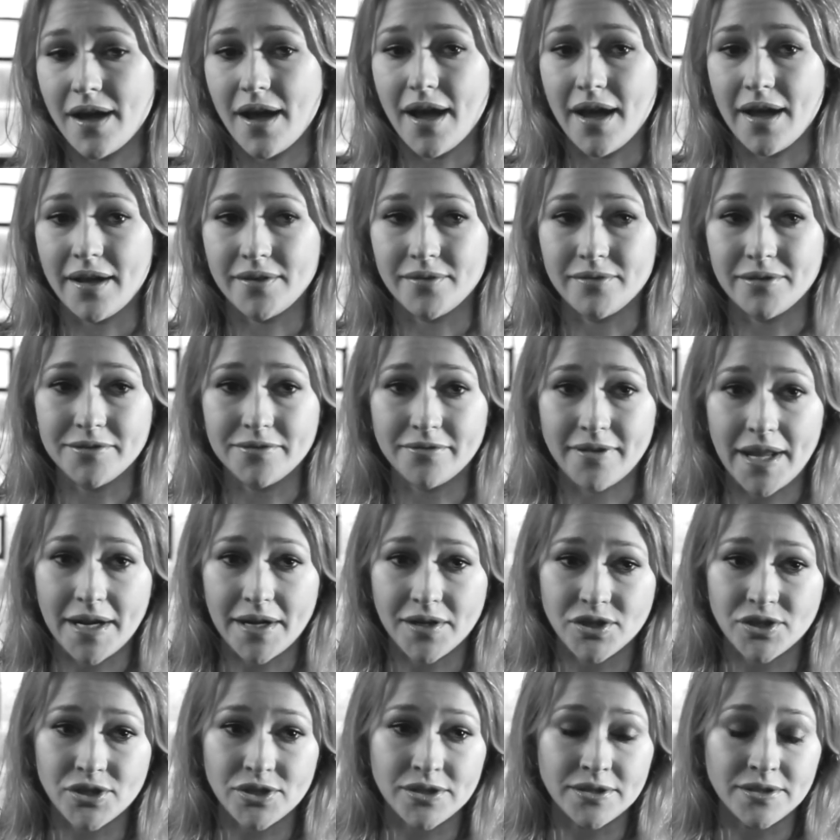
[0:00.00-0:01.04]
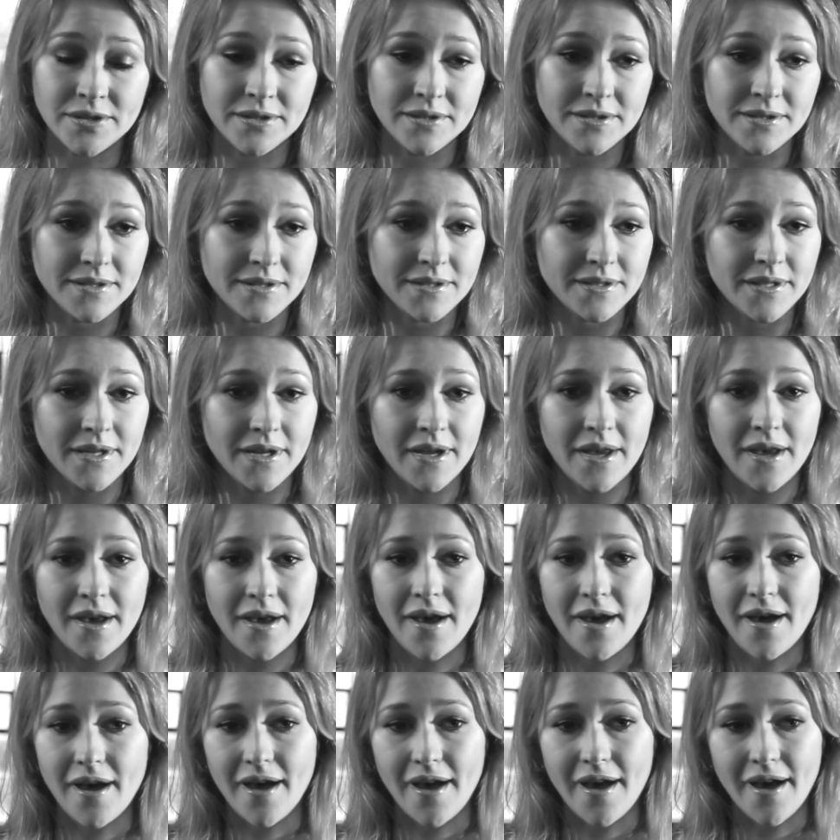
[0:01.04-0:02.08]
and reflections
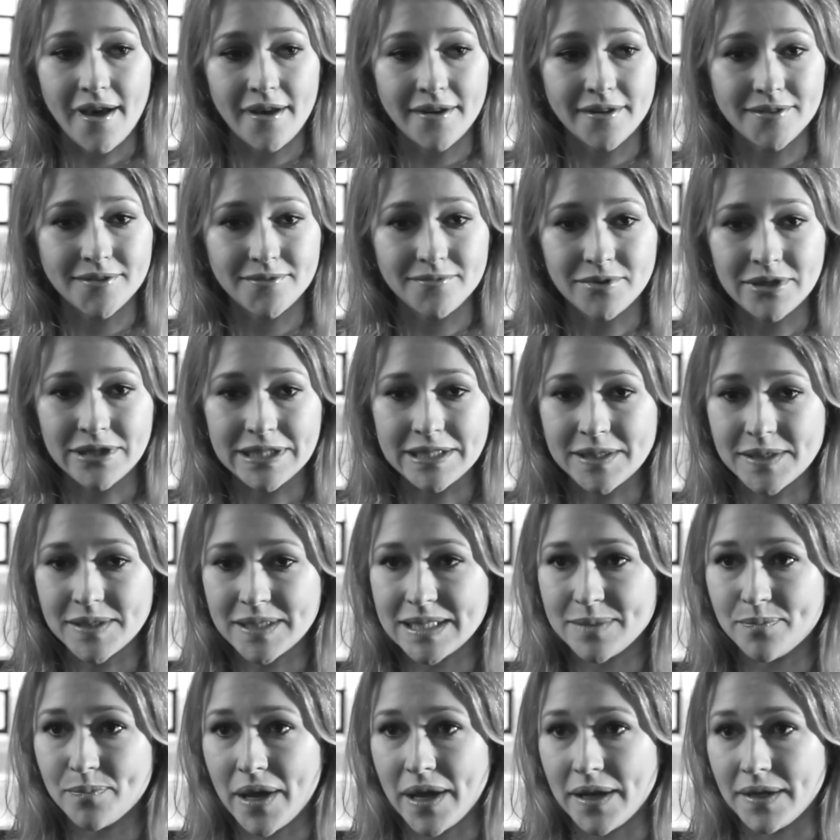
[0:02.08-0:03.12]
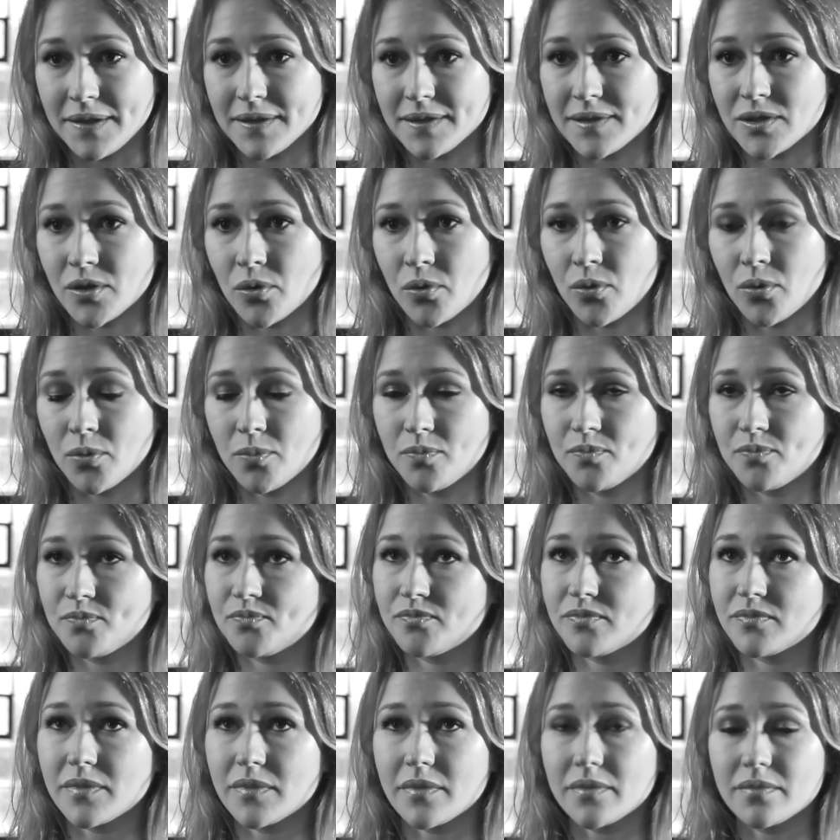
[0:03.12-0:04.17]
and really the space, so
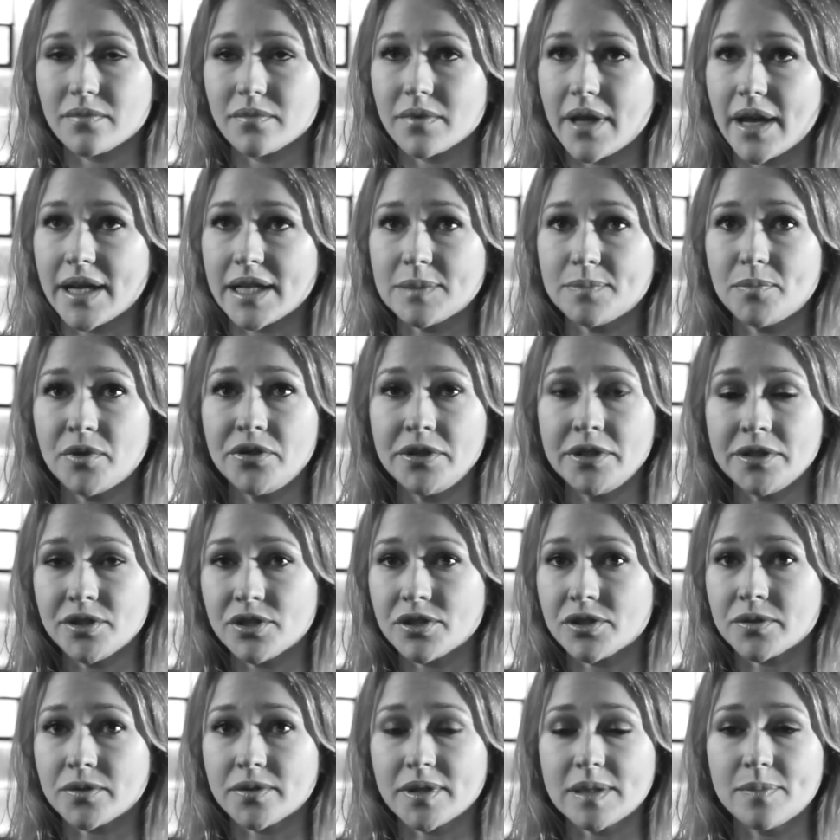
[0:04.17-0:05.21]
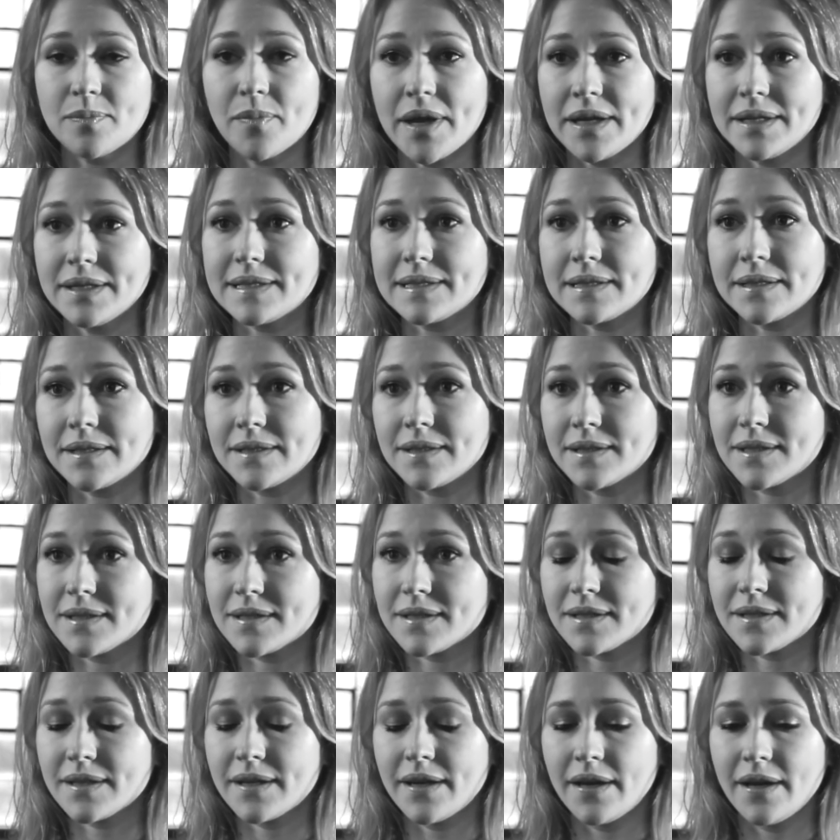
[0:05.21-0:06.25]
experiential
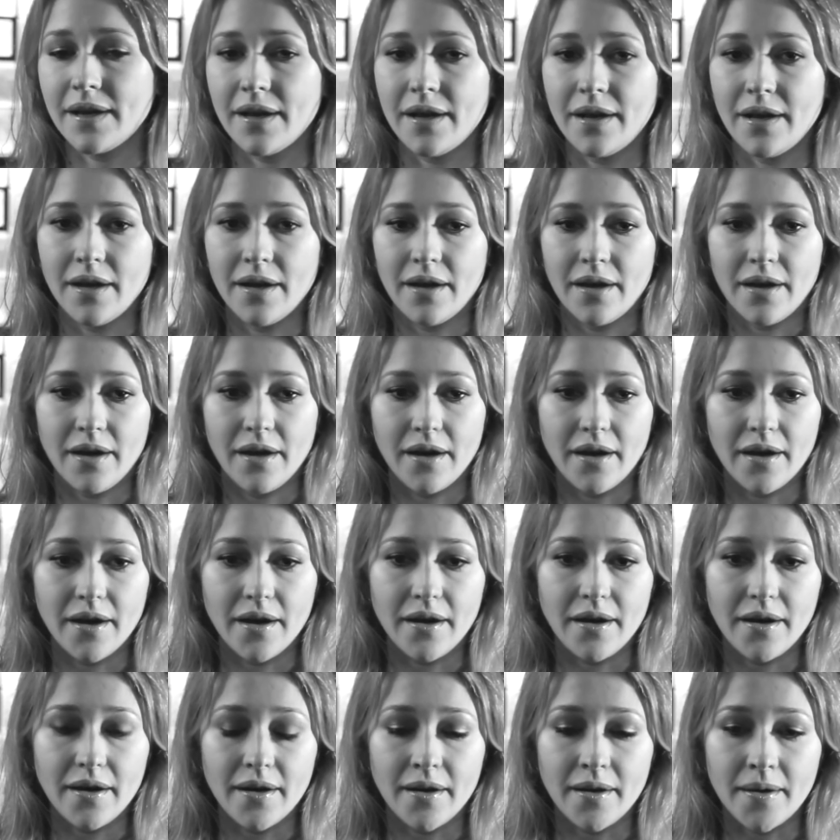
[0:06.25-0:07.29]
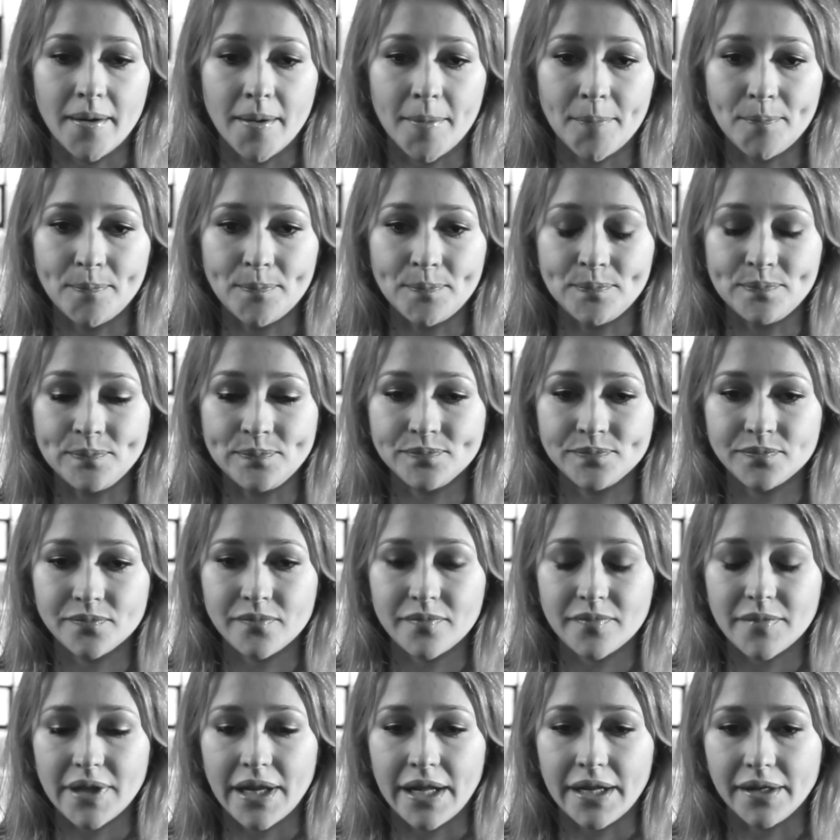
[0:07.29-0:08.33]
spaces.
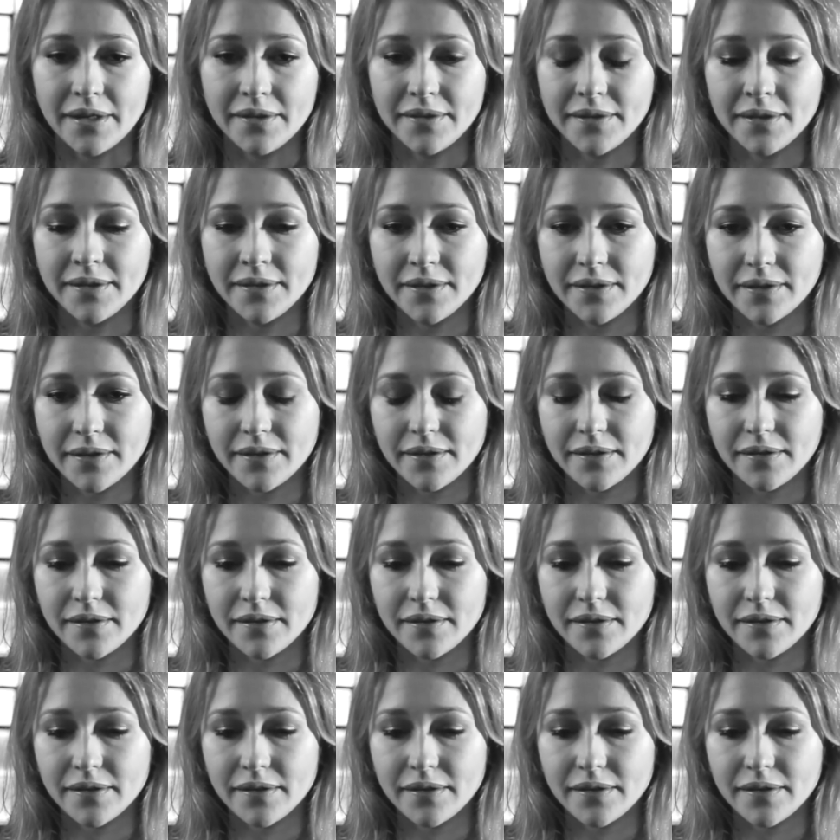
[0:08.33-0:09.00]
And I think